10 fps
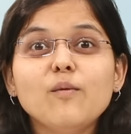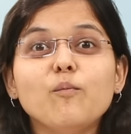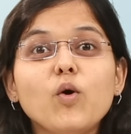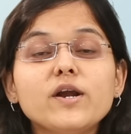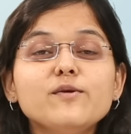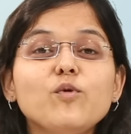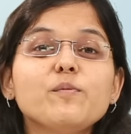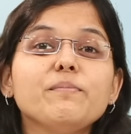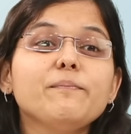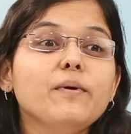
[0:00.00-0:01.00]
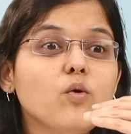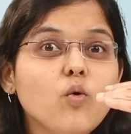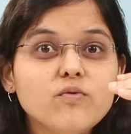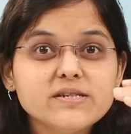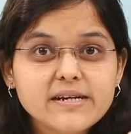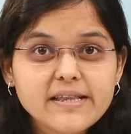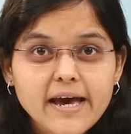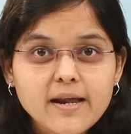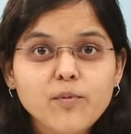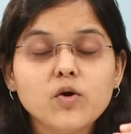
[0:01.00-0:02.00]
more and more people who visit the
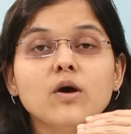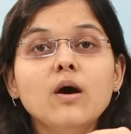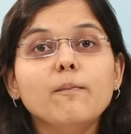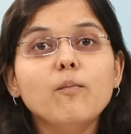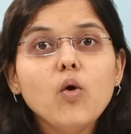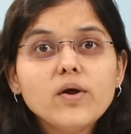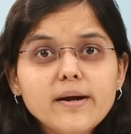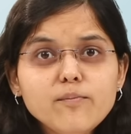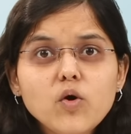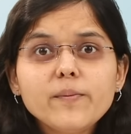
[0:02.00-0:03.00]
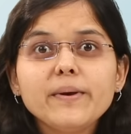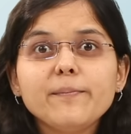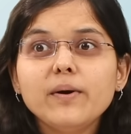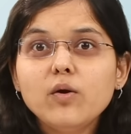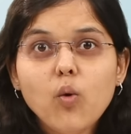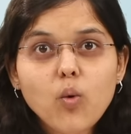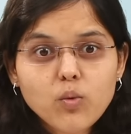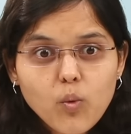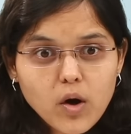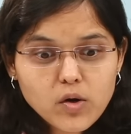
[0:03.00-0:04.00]
airport, more and more people who
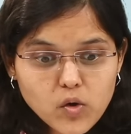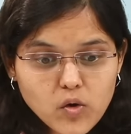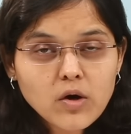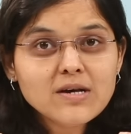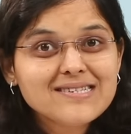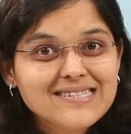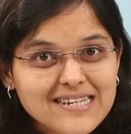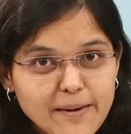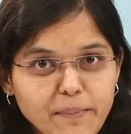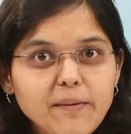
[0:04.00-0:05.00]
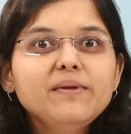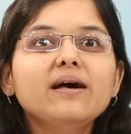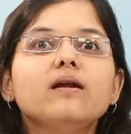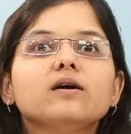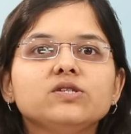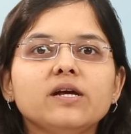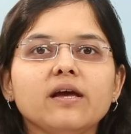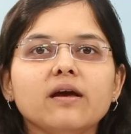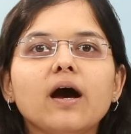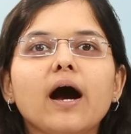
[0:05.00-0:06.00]
would want to step up their luxury.